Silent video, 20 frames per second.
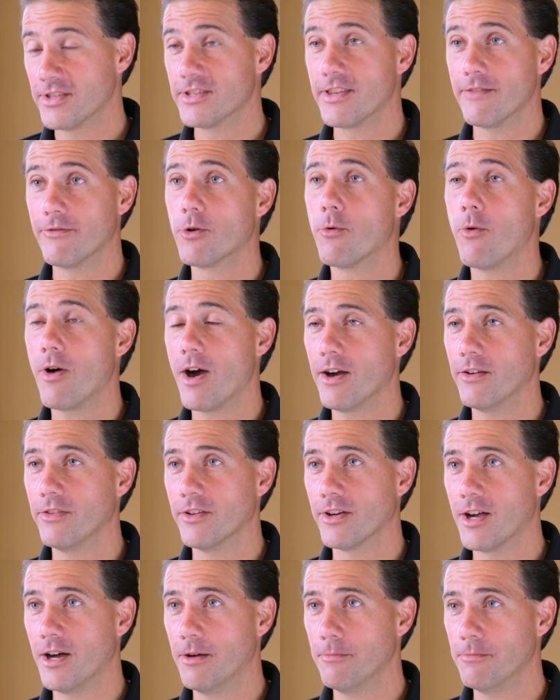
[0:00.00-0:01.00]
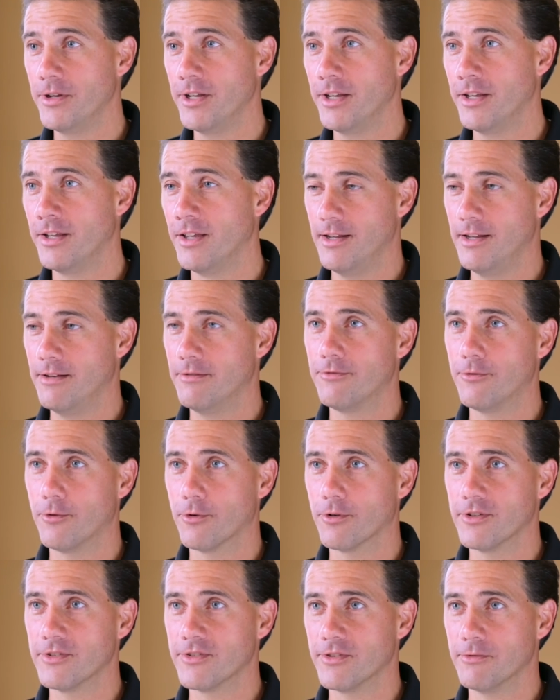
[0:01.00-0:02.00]
since they've acquired the company.
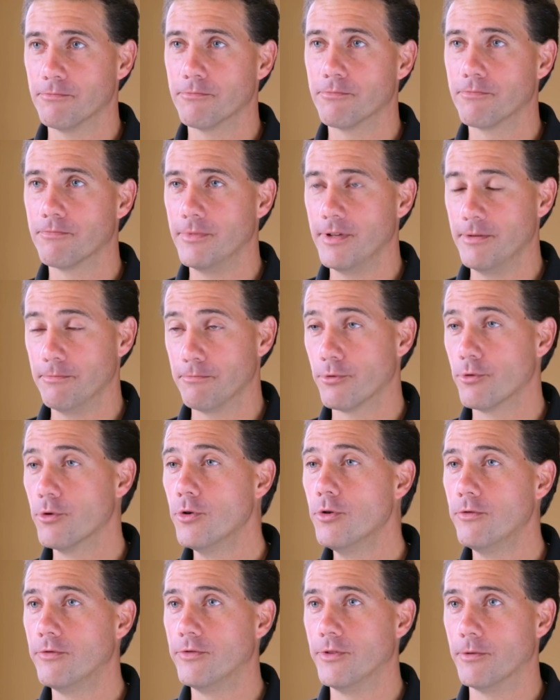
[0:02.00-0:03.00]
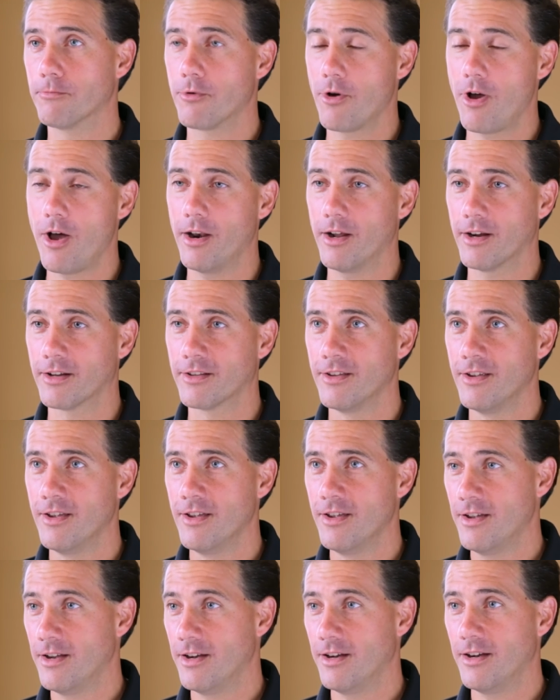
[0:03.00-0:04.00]
Infor has improved the product
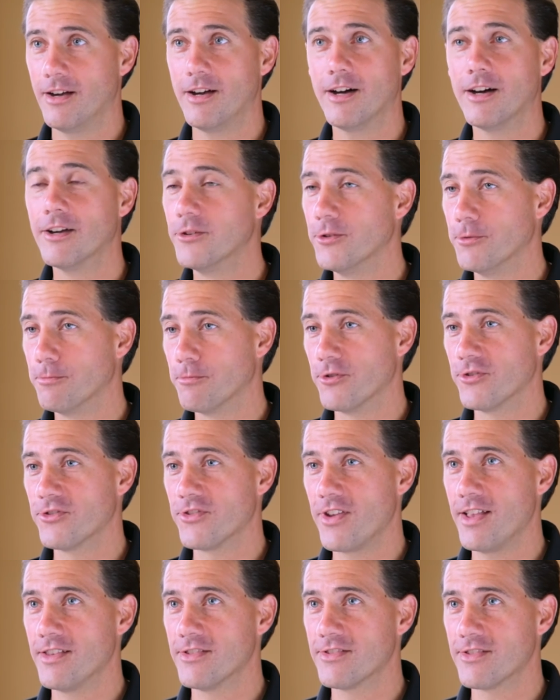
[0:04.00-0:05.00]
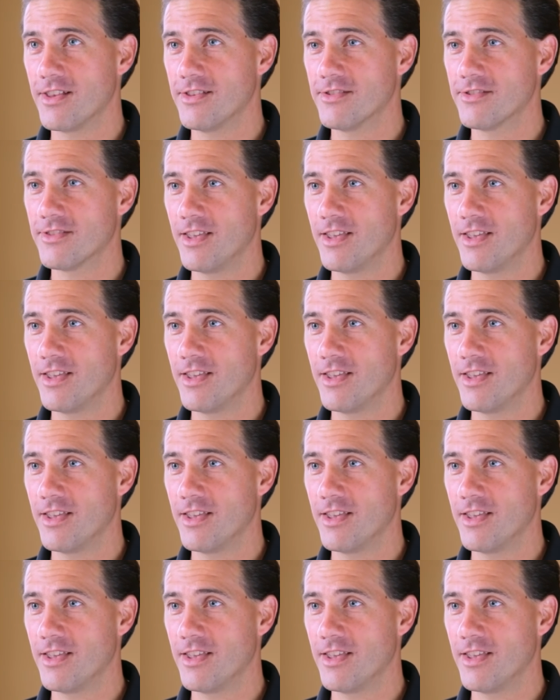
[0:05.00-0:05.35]
100% since